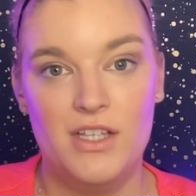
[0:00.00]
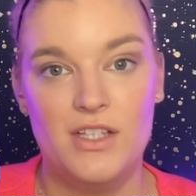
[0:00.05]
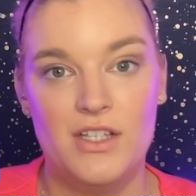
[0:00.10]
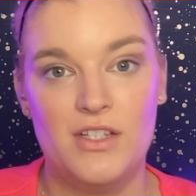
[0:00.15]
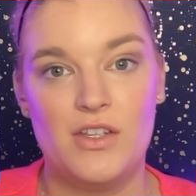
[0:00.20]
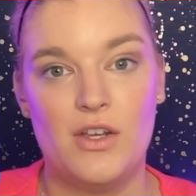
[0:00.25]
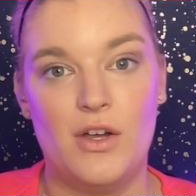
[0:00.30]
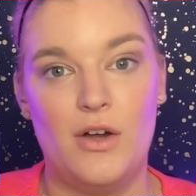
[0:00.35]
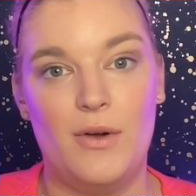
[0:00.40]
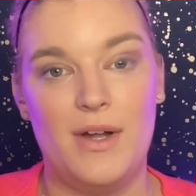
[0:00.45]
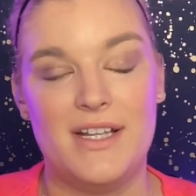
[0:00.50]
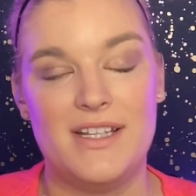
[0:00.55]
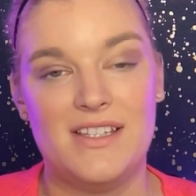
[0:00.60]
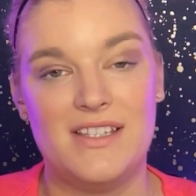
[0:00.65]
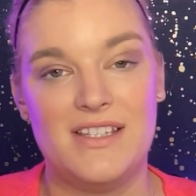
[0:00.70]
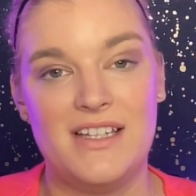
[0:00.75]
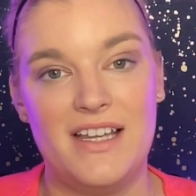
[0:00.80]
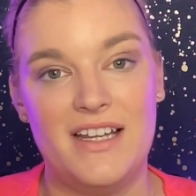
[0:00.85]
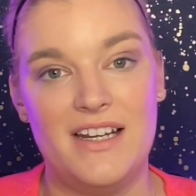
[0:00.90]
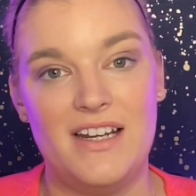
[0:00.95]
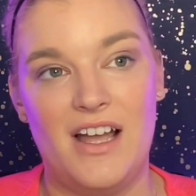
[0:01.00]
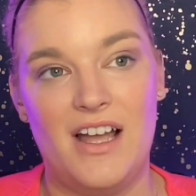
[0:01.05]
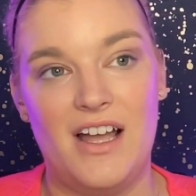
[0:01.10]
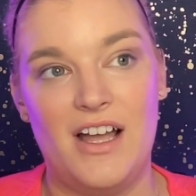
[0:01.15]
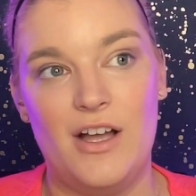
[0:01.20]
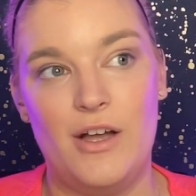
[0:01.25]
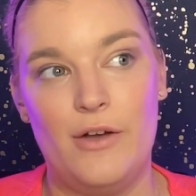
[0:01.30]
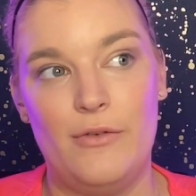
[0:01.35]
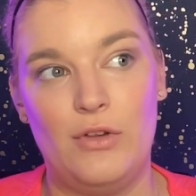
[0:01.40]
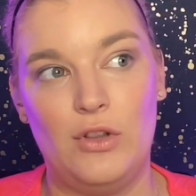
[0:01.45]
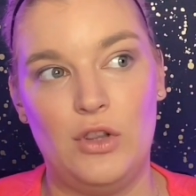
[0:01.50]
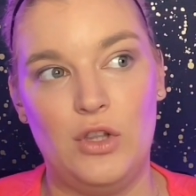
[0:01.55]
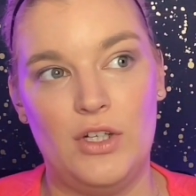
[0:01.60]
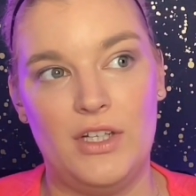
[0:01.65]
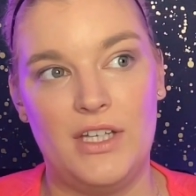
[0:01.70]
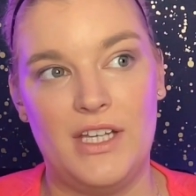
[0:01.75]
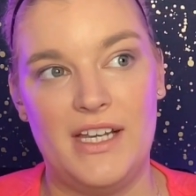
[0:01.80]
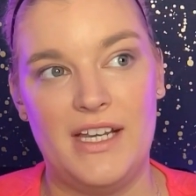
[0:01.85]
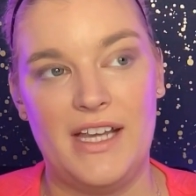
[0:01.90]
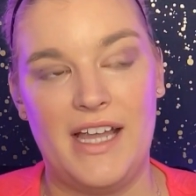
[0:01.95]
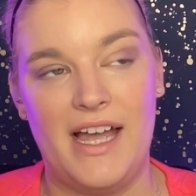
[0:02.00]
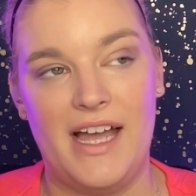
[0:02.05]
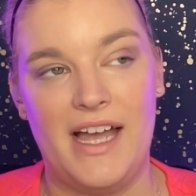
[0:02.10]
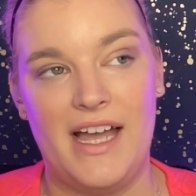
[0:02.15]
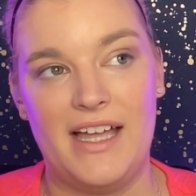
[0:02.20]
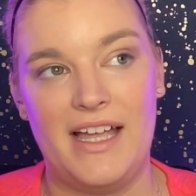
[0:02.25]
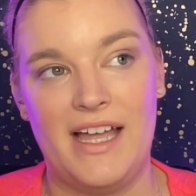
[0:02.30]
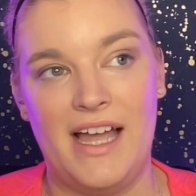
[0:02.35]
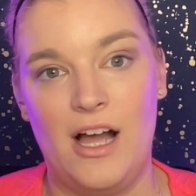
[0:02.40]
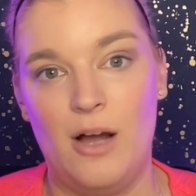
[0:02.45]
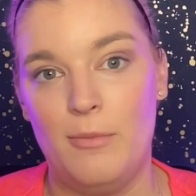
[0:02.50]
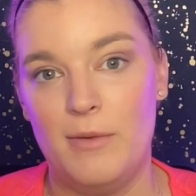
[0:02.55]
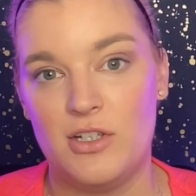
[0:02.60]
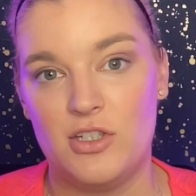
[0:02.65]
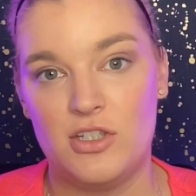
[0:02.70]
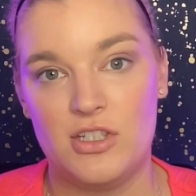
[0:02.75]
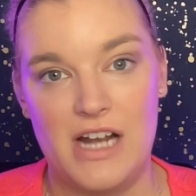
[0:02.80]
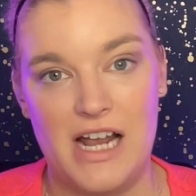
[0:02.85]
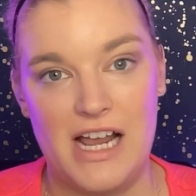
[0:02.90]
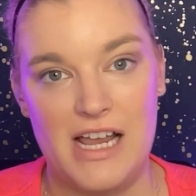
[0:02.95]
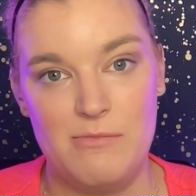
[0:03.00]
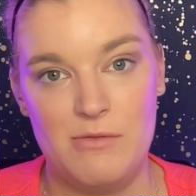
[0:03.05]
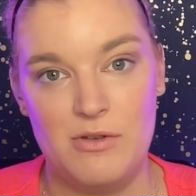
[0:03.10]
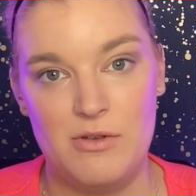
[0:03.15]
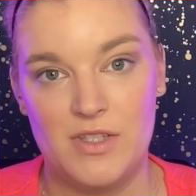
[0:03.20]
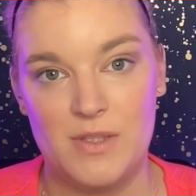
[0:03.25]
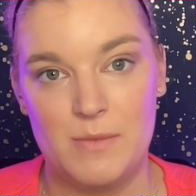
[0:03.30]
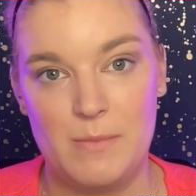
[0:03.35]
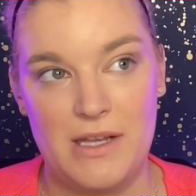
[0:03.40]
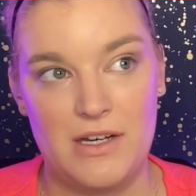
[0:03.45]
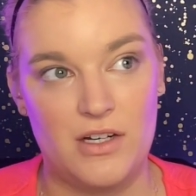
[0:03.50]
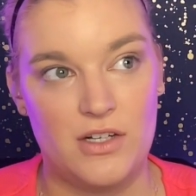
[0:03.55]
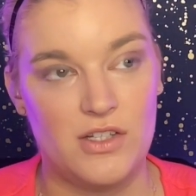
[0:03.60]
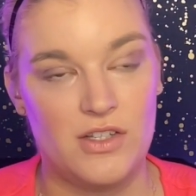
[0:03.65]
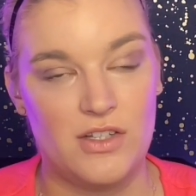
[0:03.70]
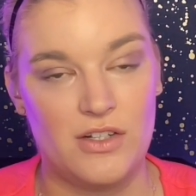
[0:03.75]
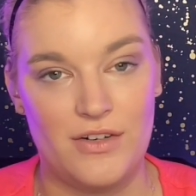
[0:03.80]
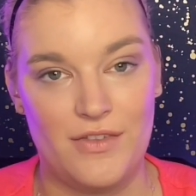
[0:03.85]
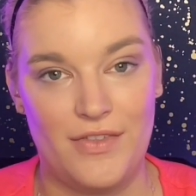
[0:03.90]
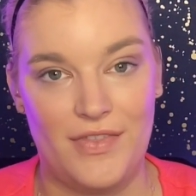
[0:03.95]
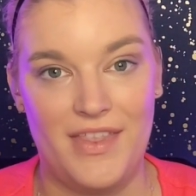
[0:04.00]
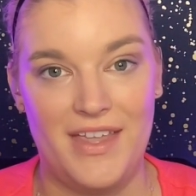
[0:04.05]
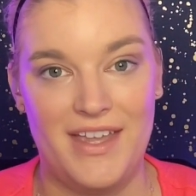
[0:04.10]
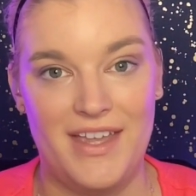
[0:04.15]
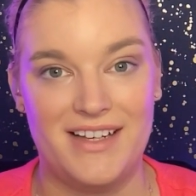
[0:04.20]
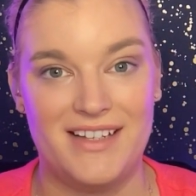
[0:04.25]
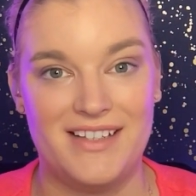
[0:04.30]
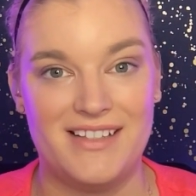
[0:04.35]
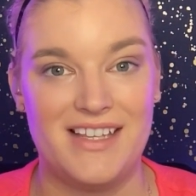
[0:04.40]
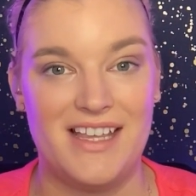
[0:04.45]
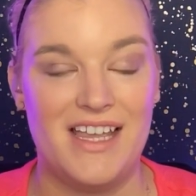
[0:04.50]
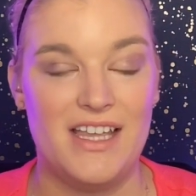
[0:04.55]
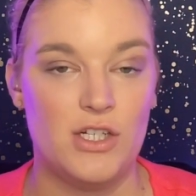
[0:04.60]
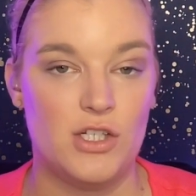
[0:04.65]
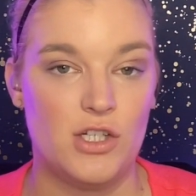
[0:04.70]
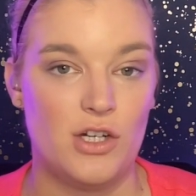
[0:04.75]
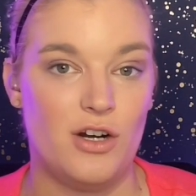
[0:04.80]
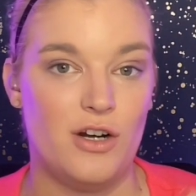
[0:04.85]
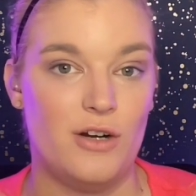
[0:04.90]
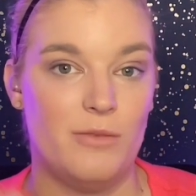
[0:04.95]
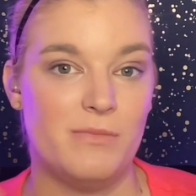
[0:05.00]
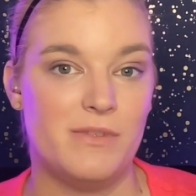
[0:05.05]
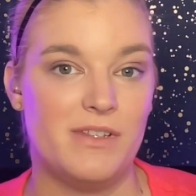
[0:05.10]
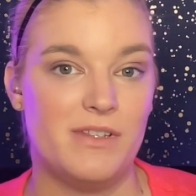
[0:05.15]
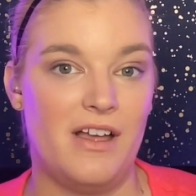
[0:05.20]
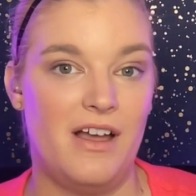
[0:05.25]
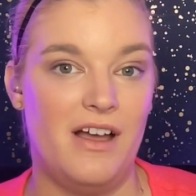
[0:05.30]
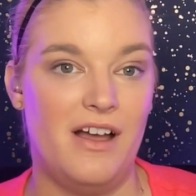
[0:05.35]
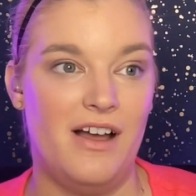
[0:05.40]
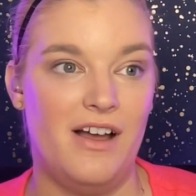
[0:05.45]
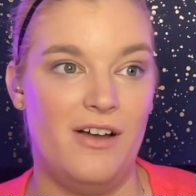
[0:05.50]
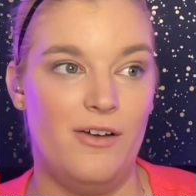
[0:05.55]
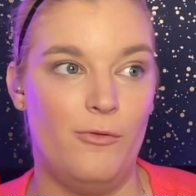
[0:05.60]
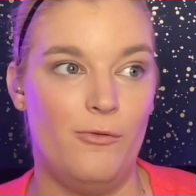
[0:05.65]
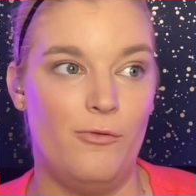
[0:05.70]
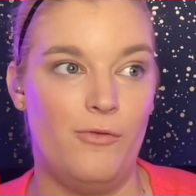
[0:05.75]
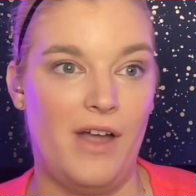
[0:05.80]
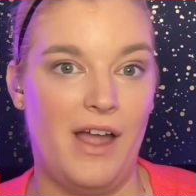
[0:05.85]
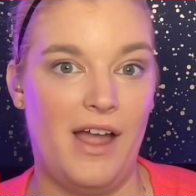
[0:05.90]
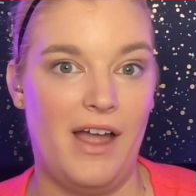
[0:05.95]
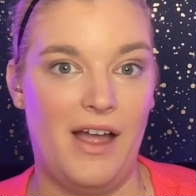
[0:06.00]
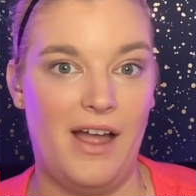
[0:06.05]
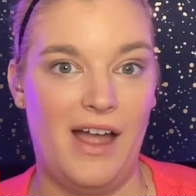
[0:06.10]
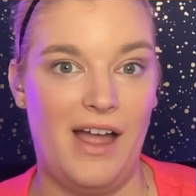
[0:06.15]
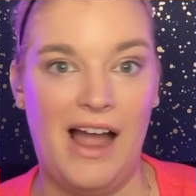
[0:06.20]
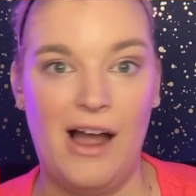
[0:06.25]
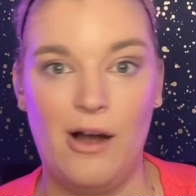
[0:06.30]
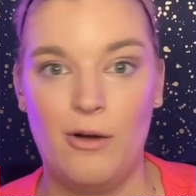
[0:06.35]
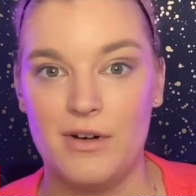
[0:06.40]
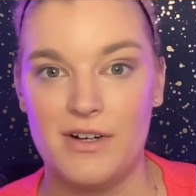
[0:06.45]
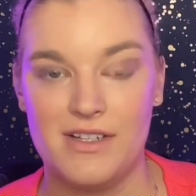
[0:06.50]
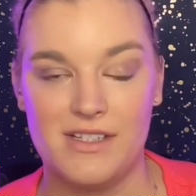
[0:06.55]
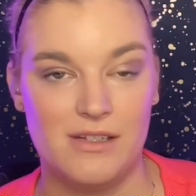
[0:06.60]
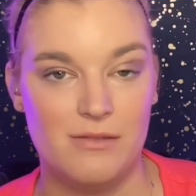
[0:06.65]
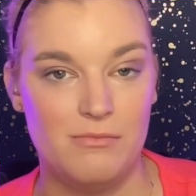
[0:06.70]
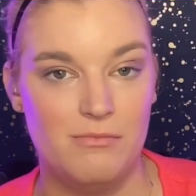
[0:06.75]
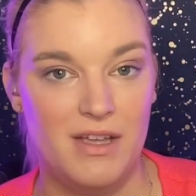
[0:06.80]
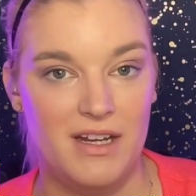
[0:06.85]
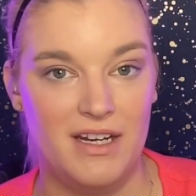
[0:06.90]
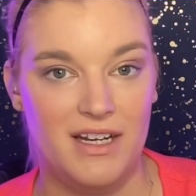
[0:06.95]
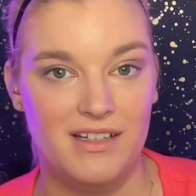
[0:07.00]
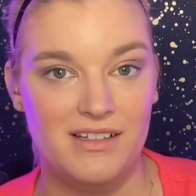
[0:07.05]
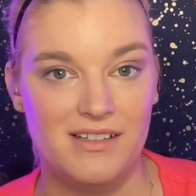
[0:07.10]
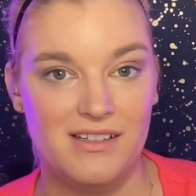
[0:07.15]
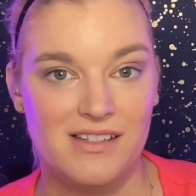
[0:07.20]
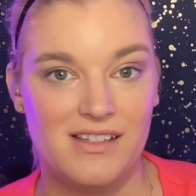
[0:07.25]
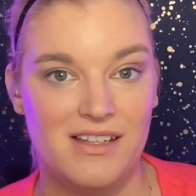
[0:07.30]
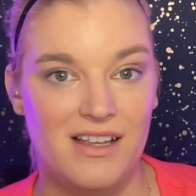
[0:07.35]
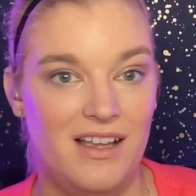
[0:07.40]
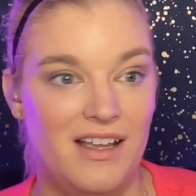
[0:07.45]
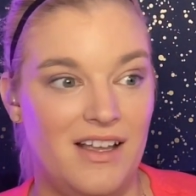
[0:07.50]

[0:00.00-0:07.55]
So instead of looking at how much time you spend on certain things in terms of hours and minutes,